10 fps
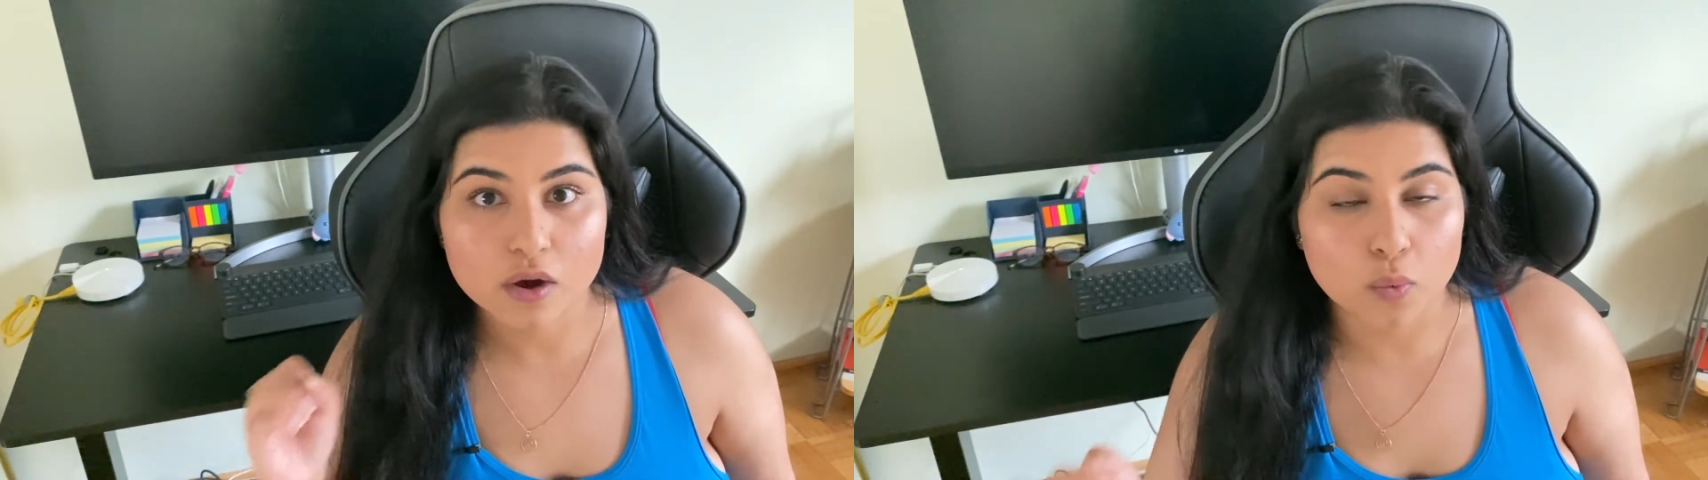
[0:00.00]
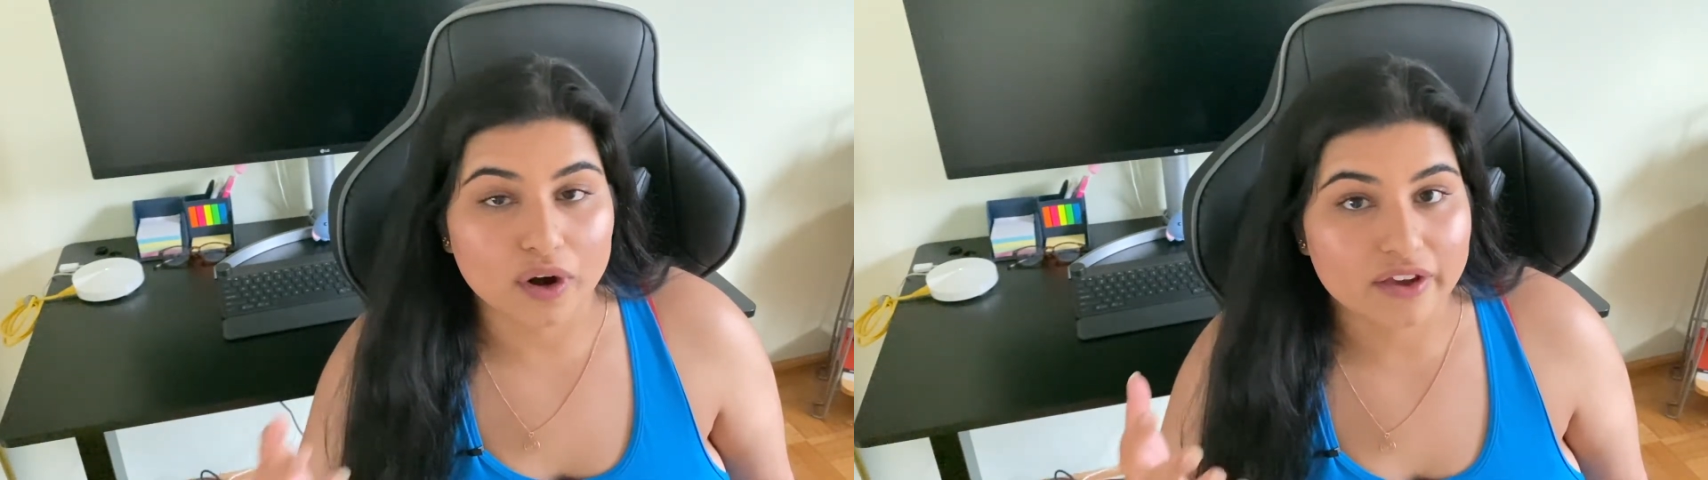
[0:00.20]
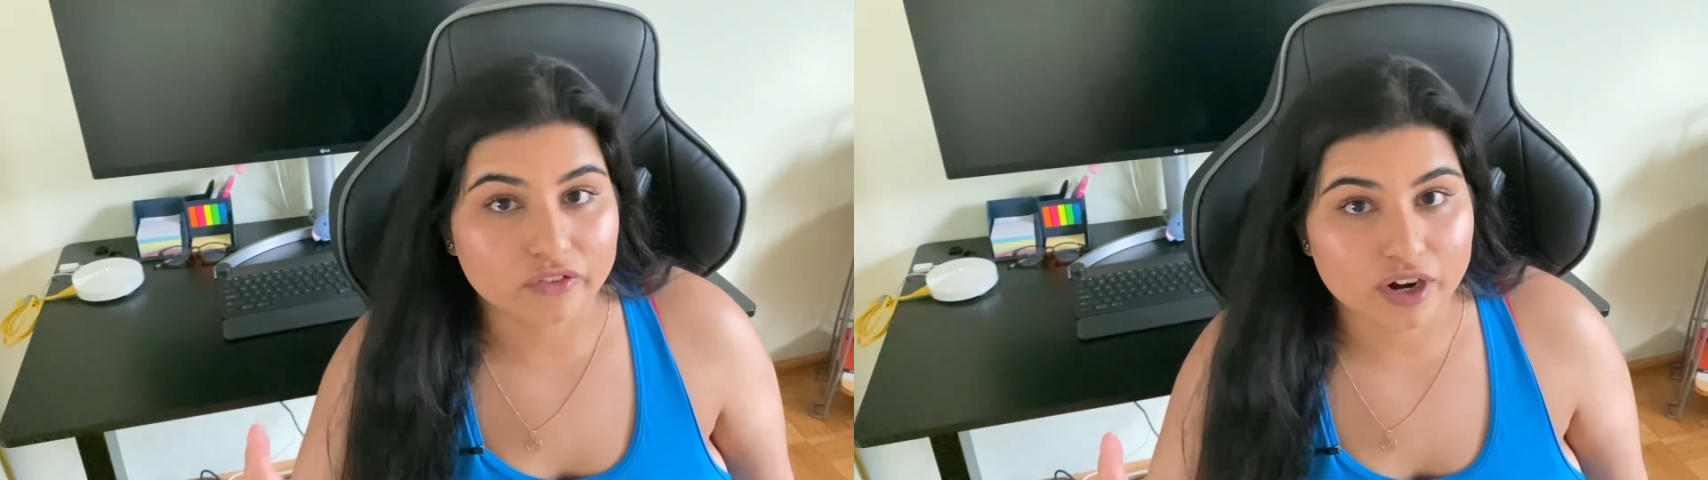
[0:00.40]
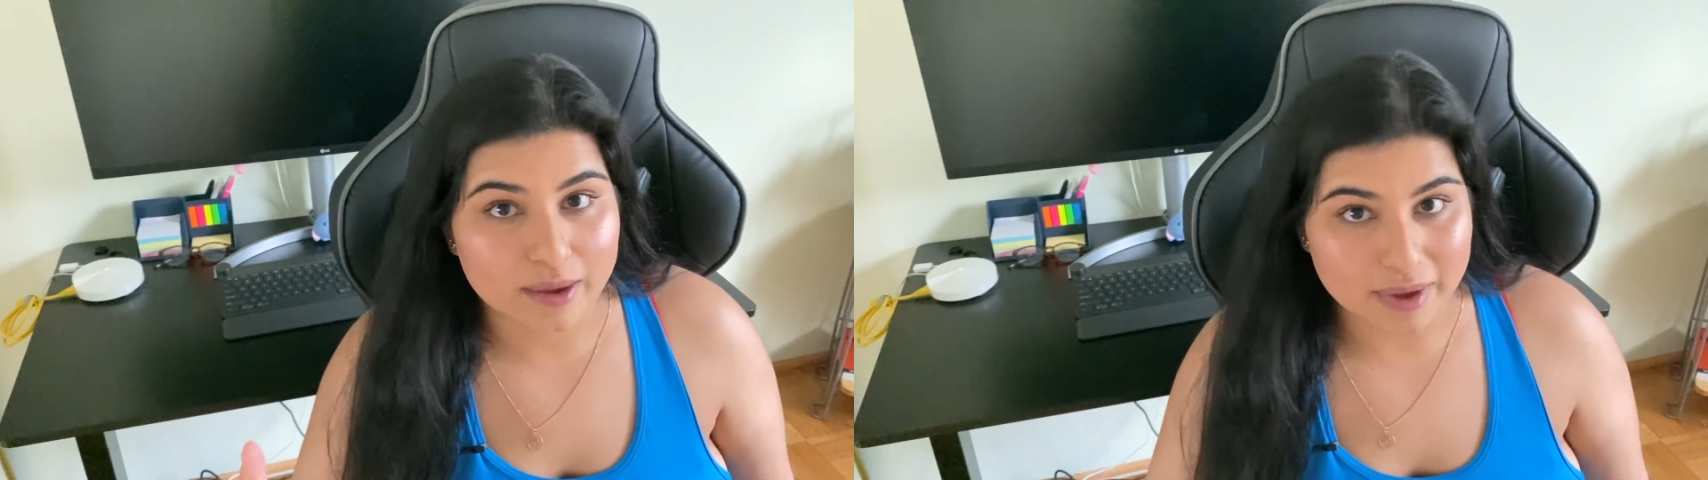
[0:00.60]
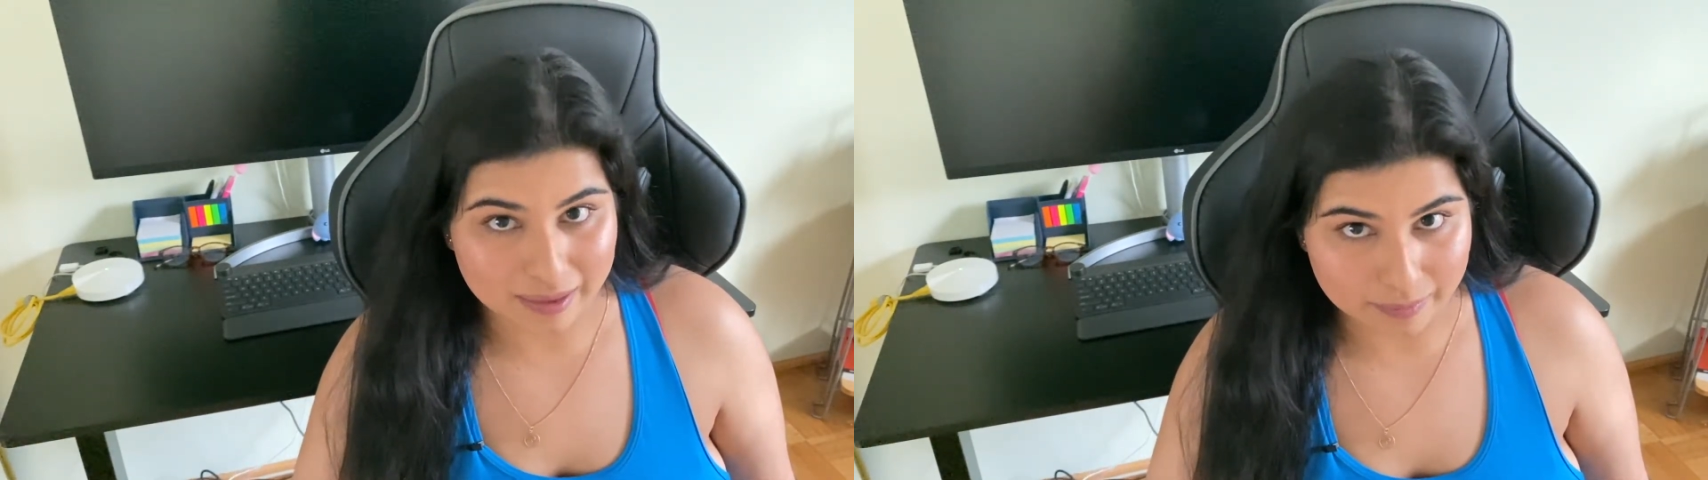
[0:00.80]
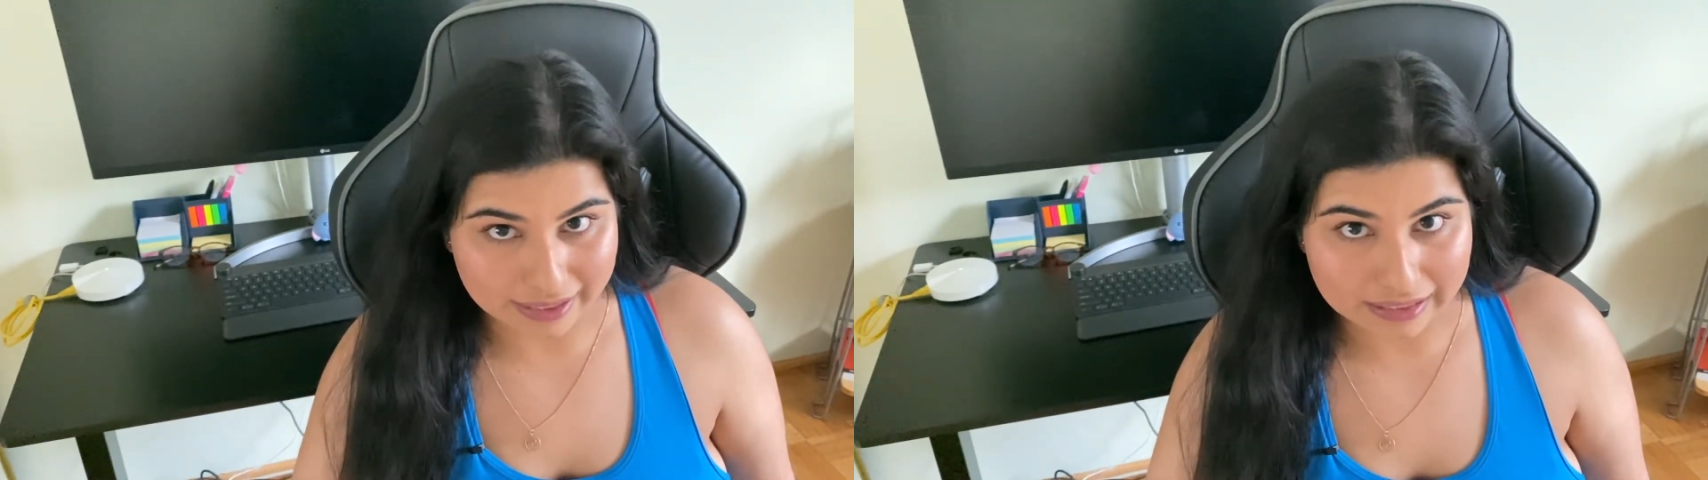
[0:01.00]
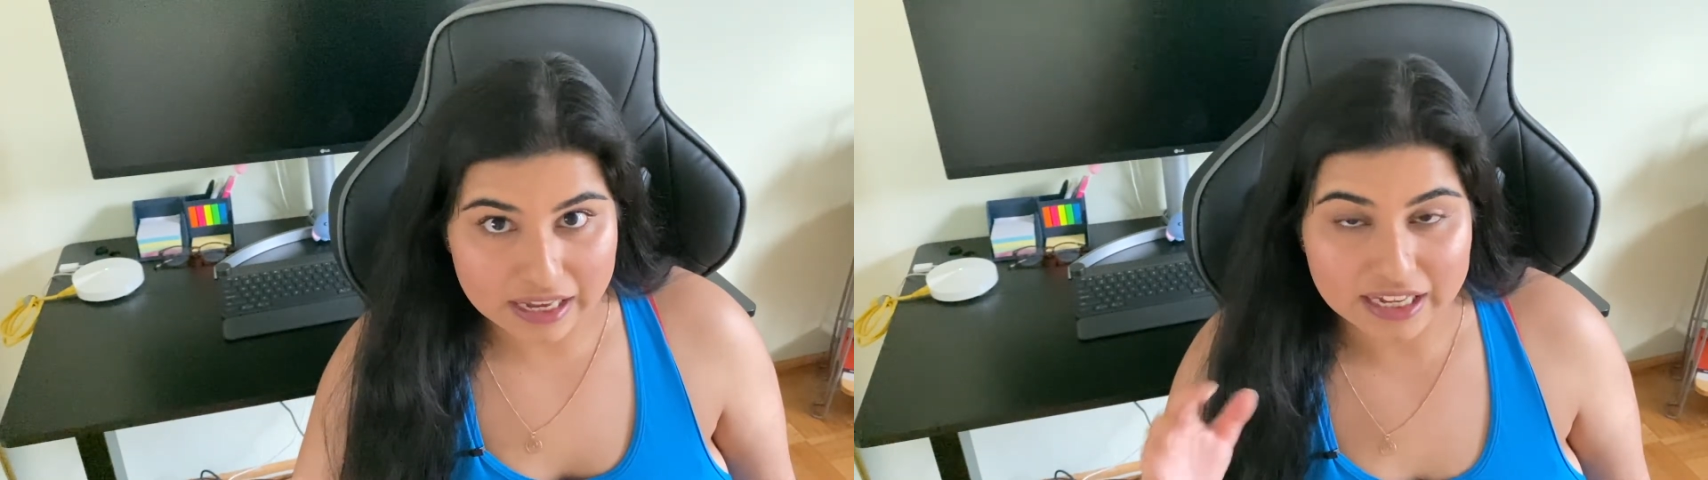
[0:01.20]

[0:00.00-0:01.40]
whatever it may be,